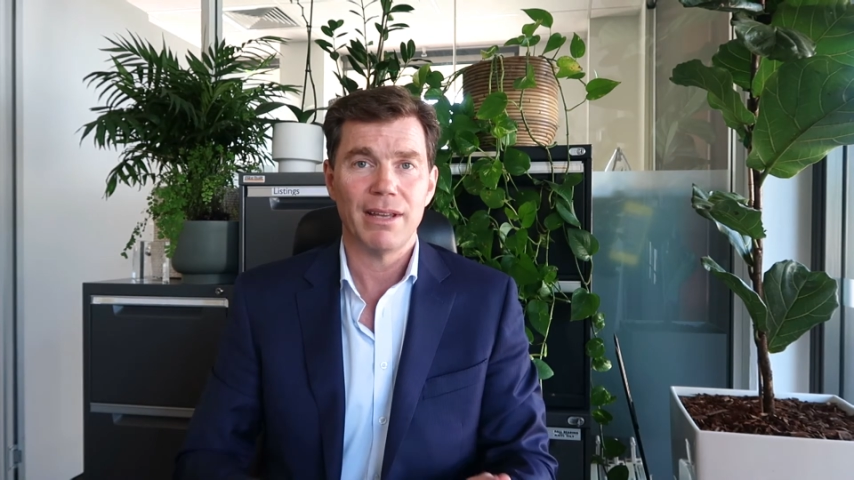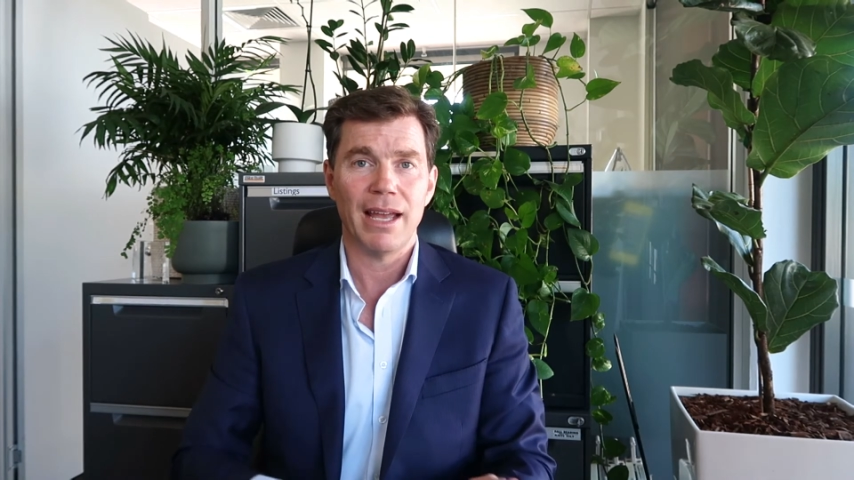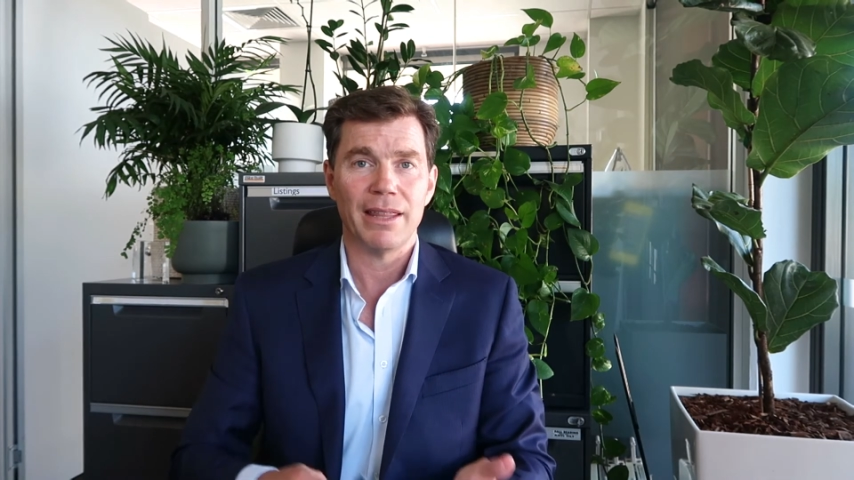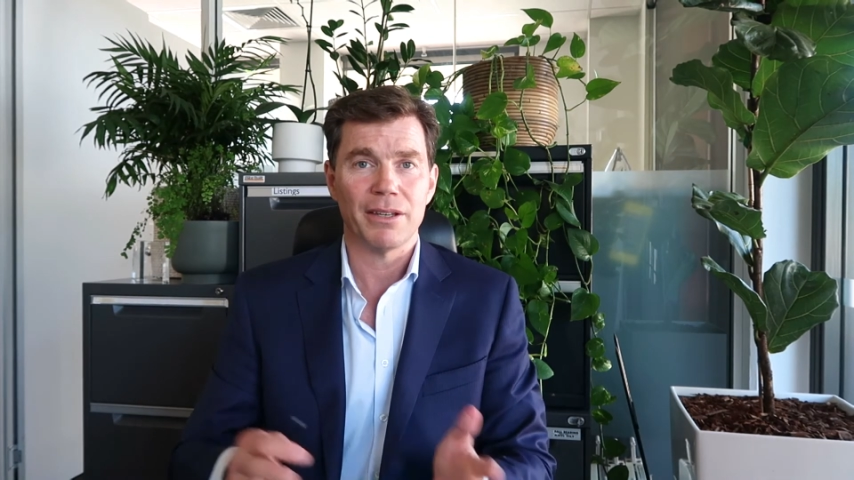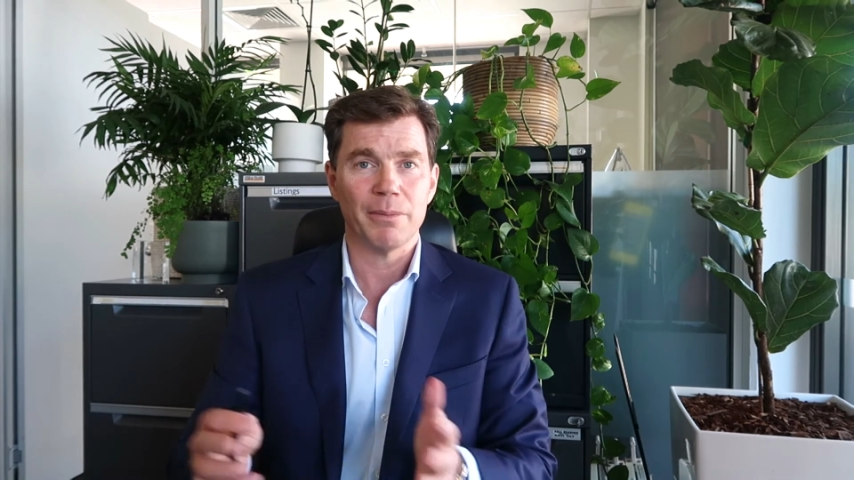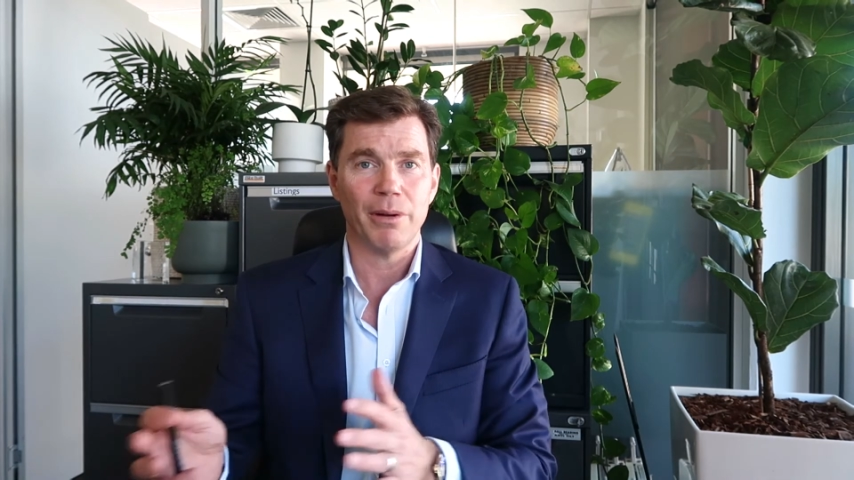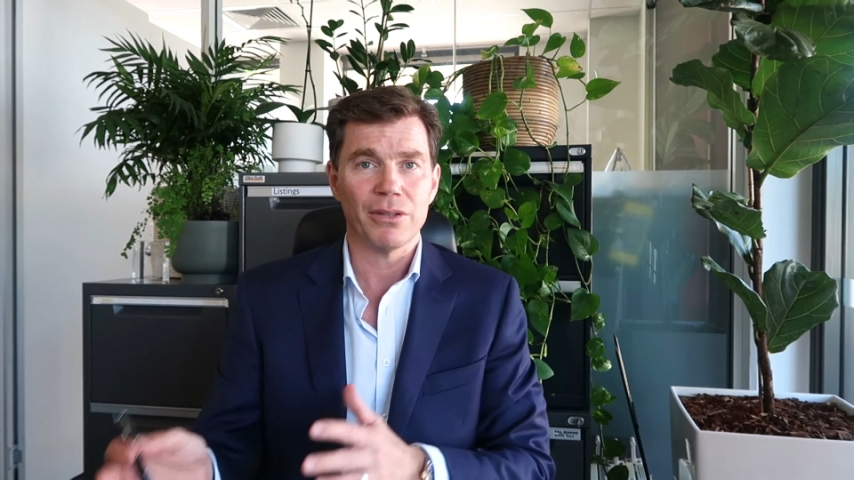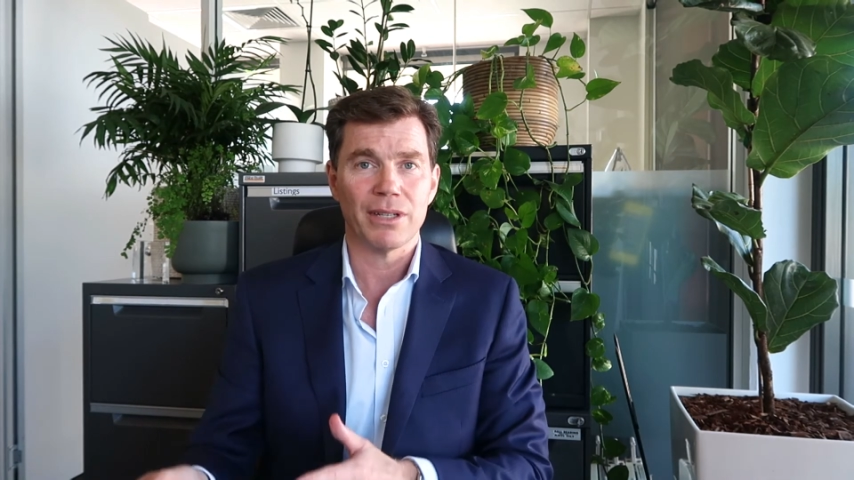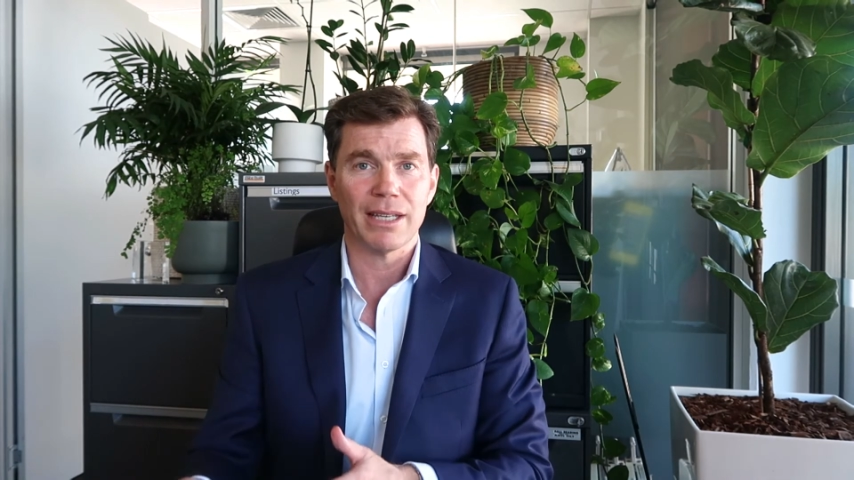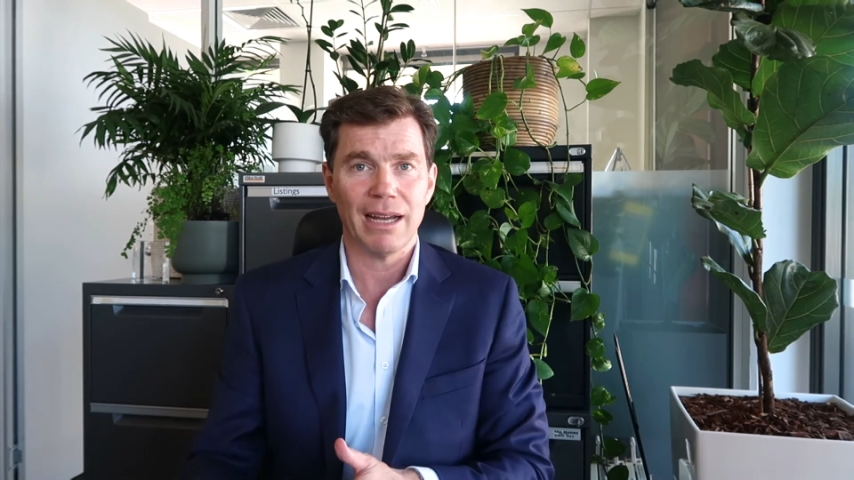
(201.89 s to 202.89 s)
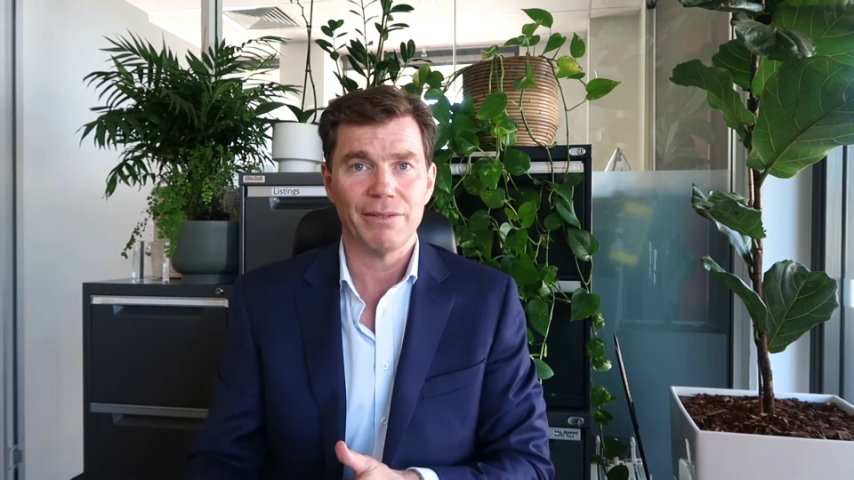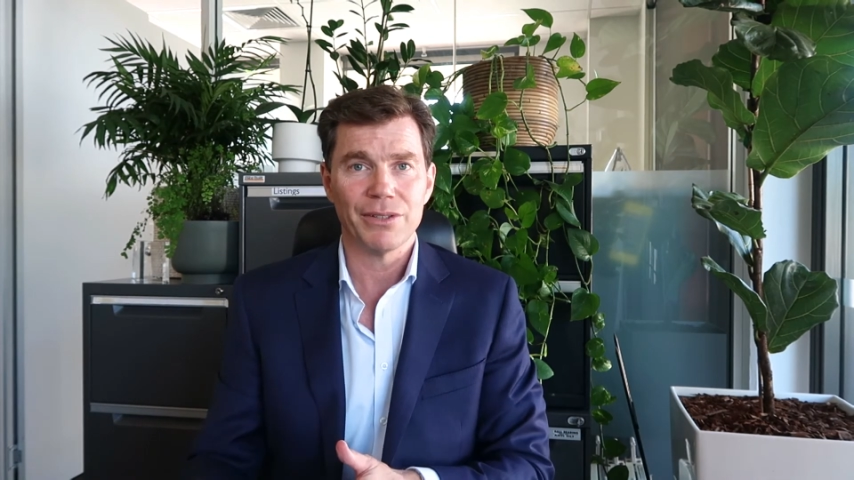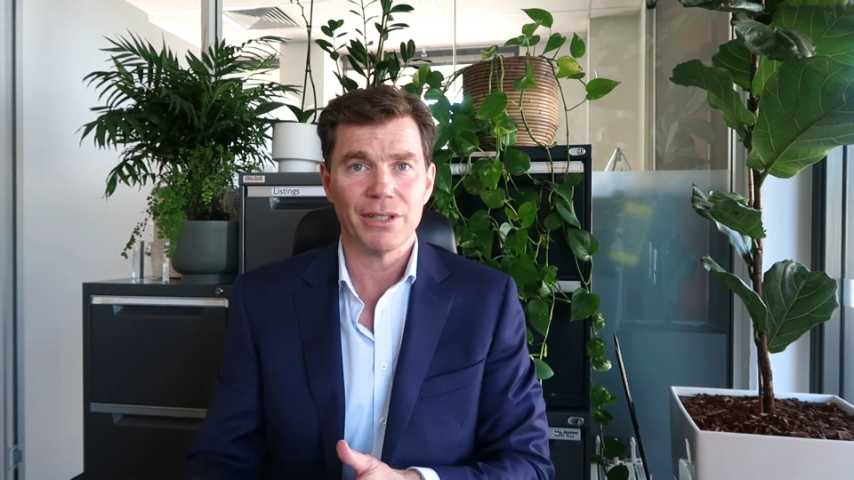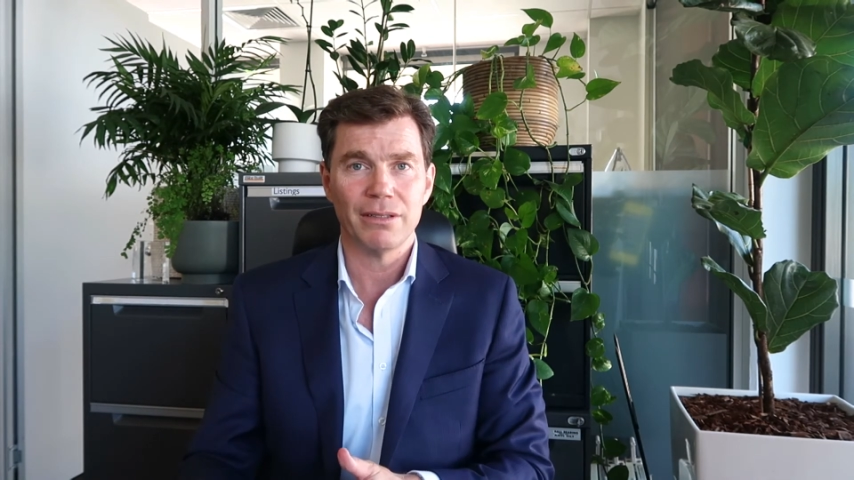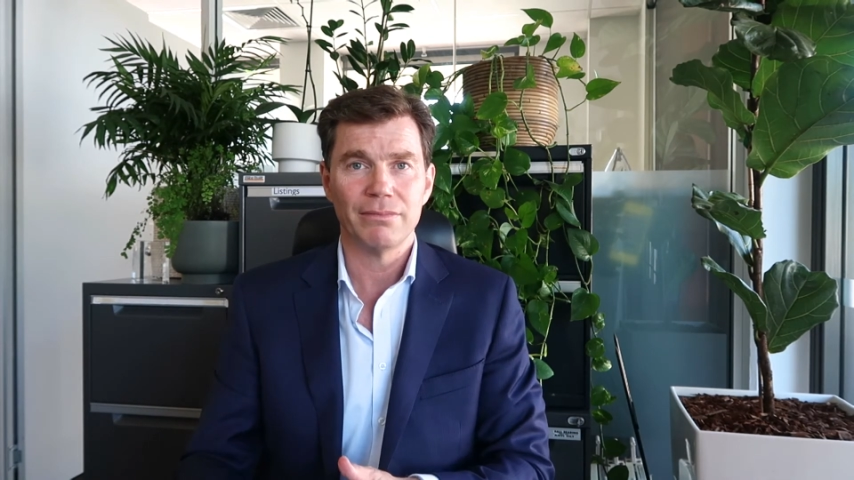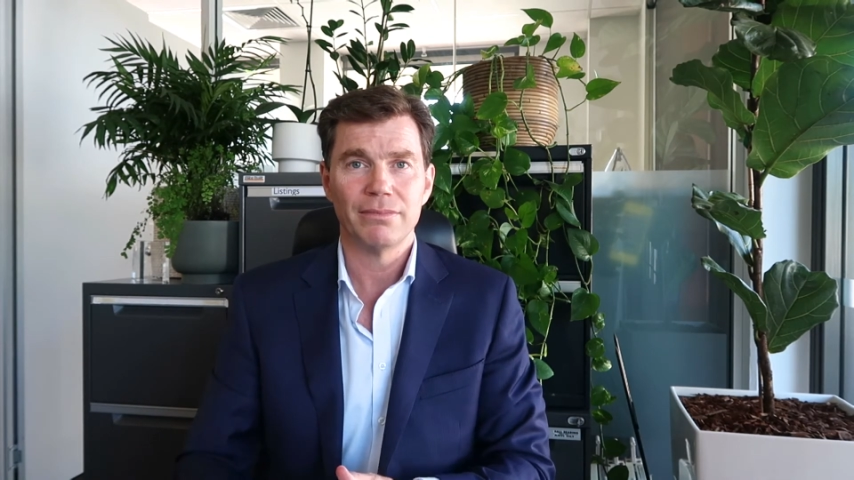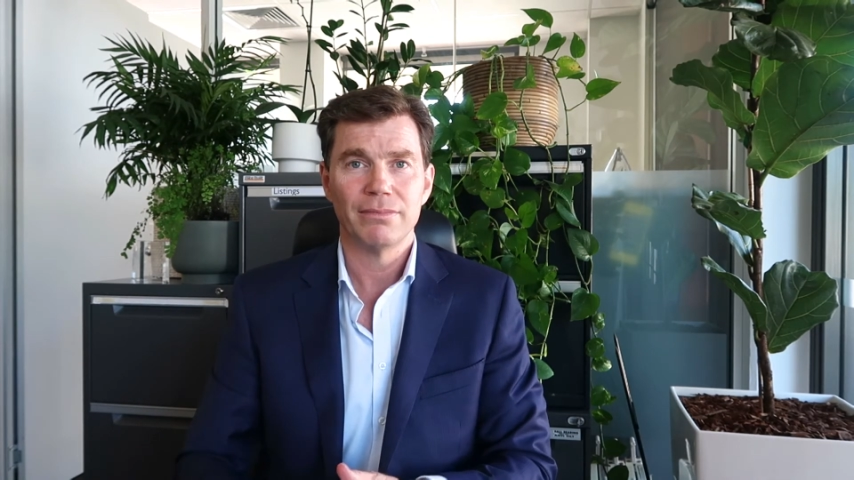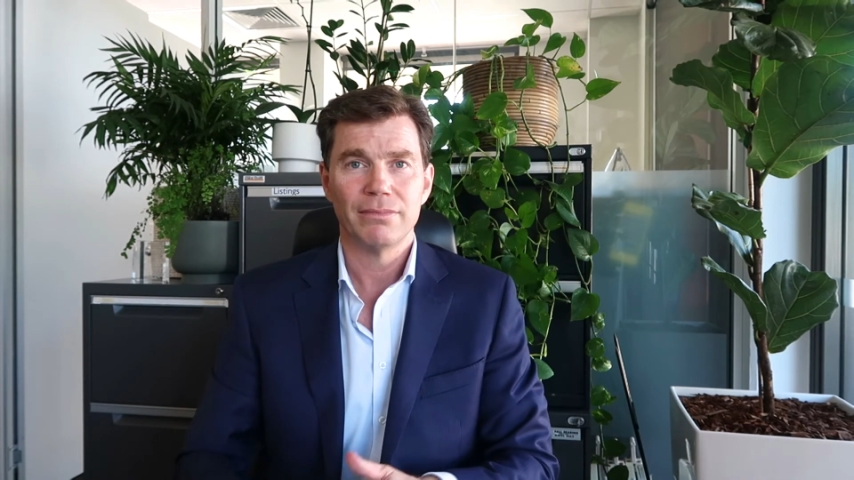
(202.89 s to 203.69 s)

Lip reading: and the deposit covers it,